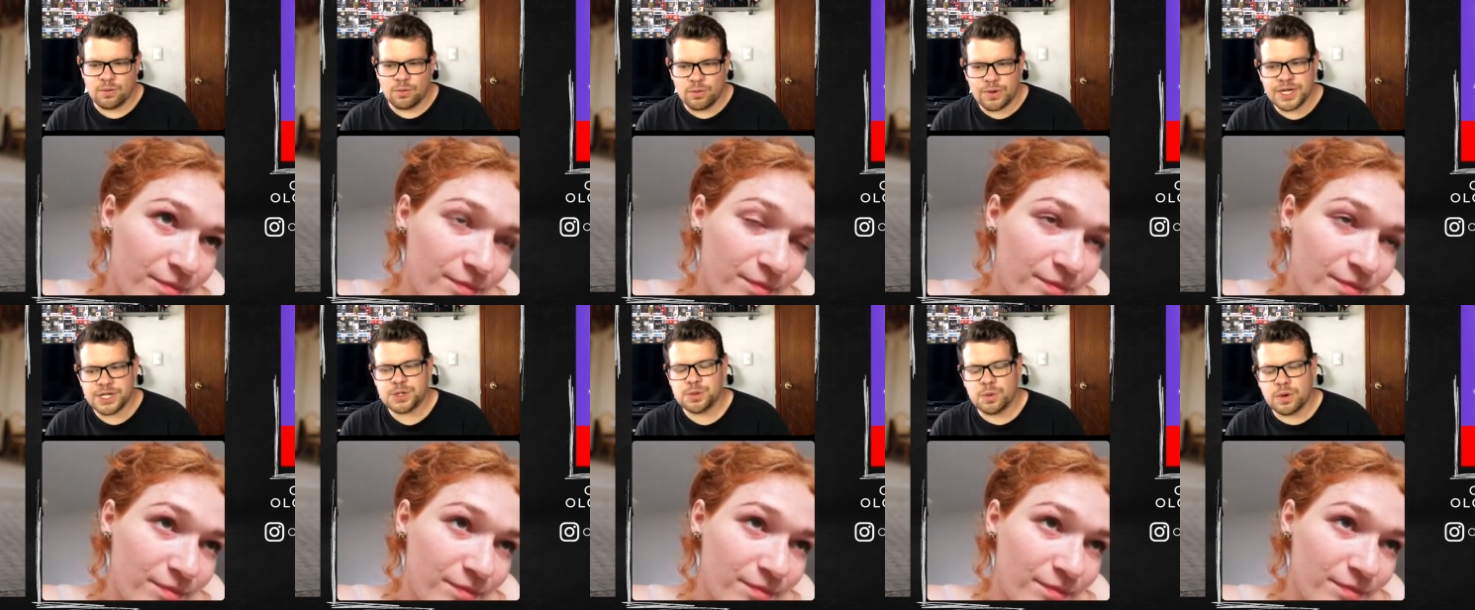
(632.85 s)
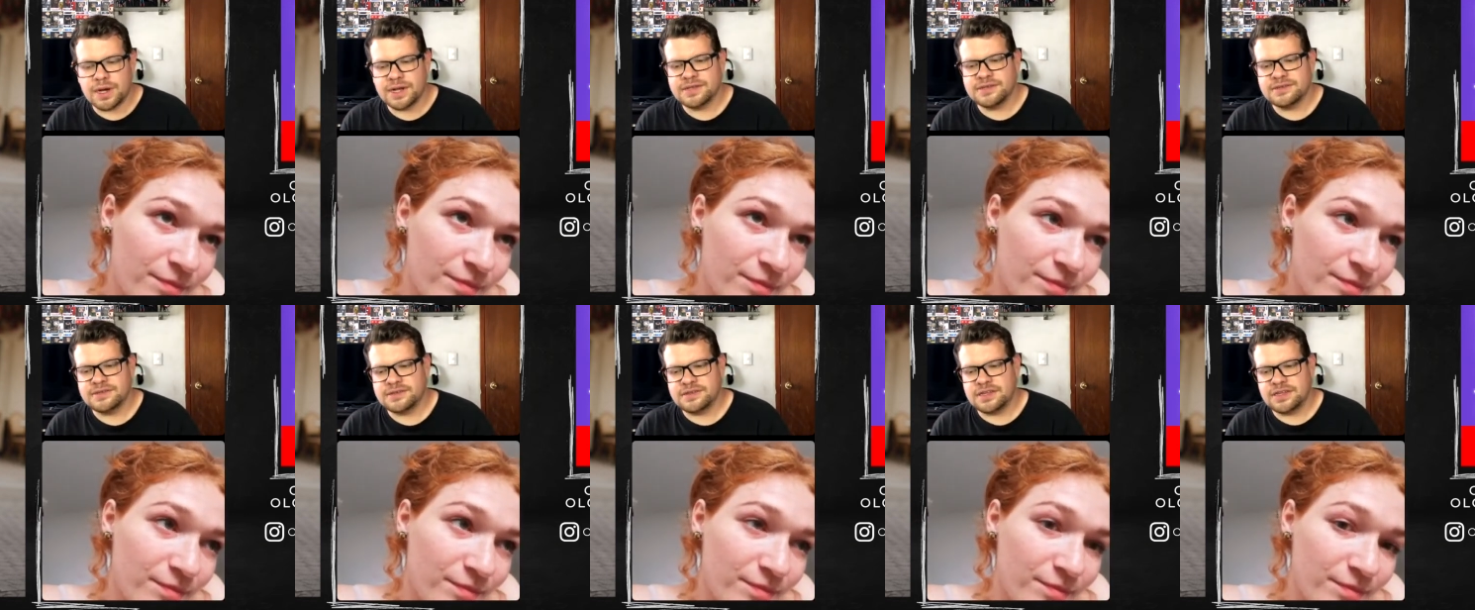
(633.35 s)
Speaker 1: which
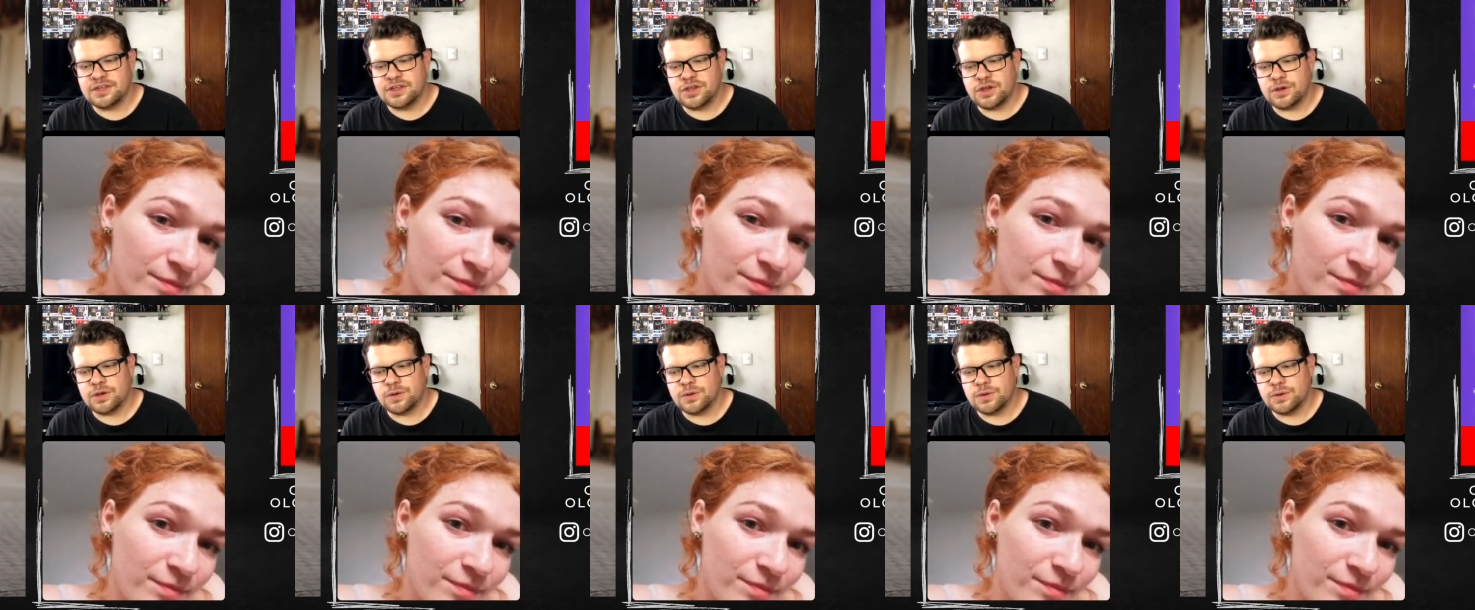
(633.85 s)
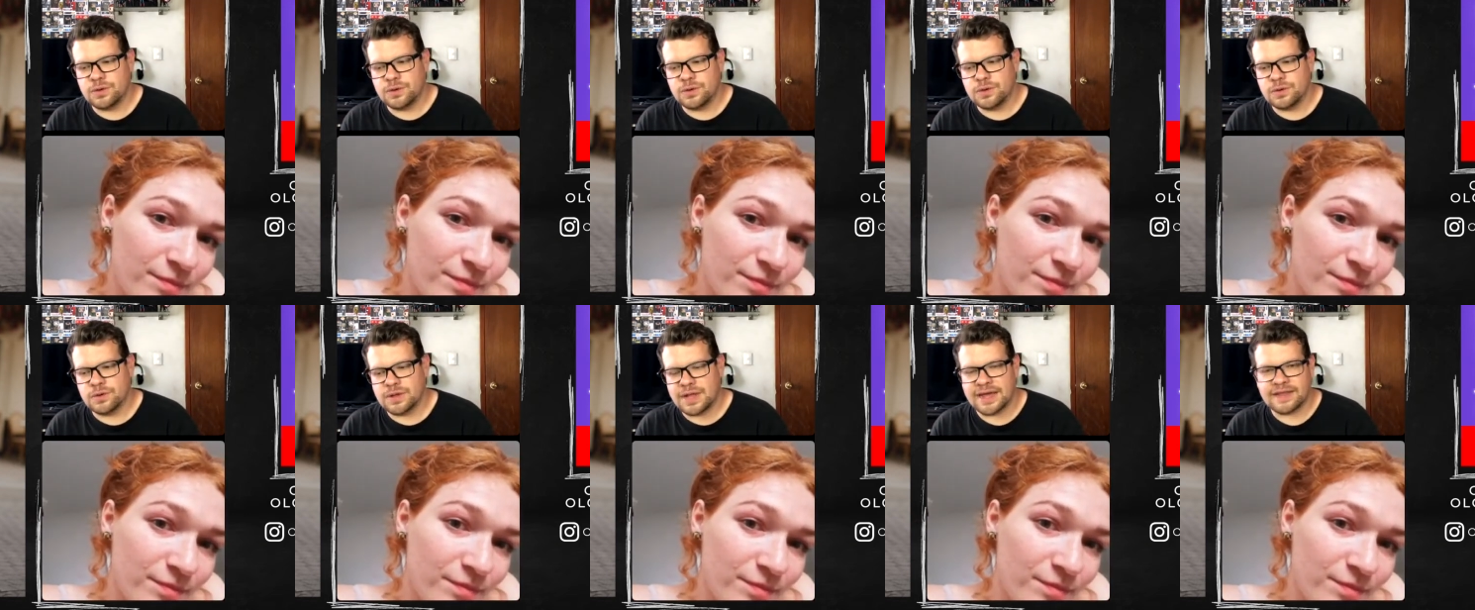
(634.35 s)
ones did you
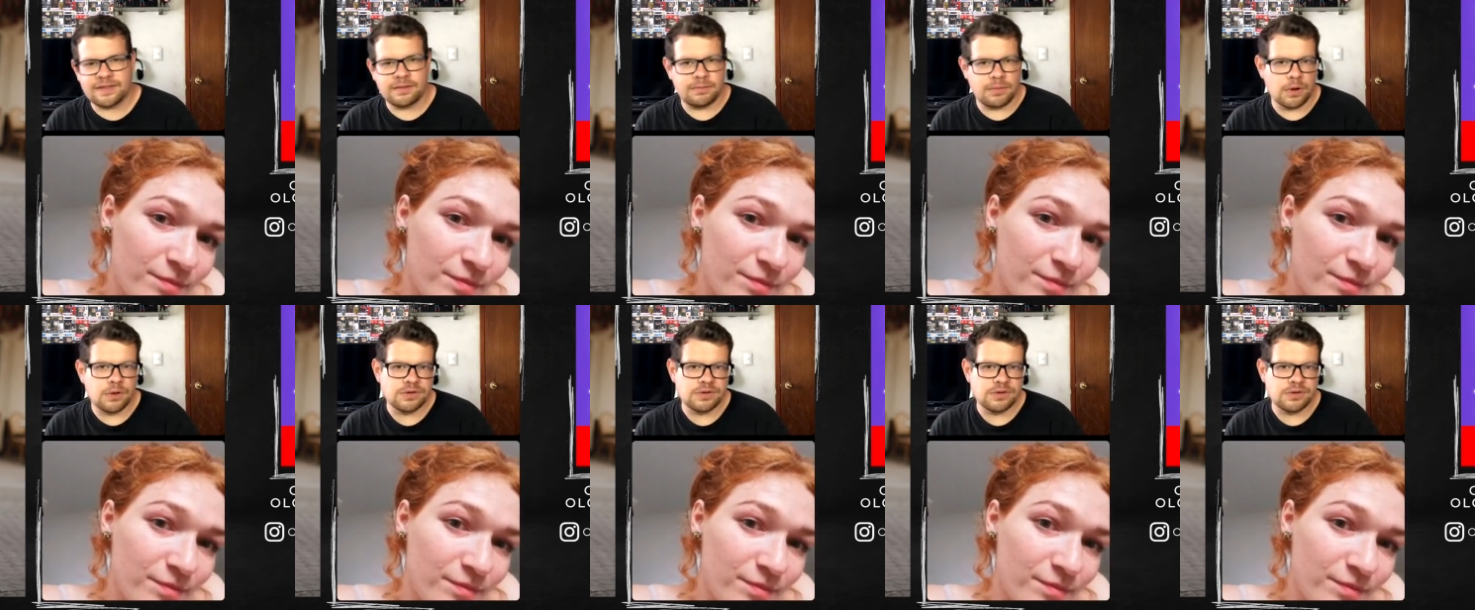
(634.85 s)
like the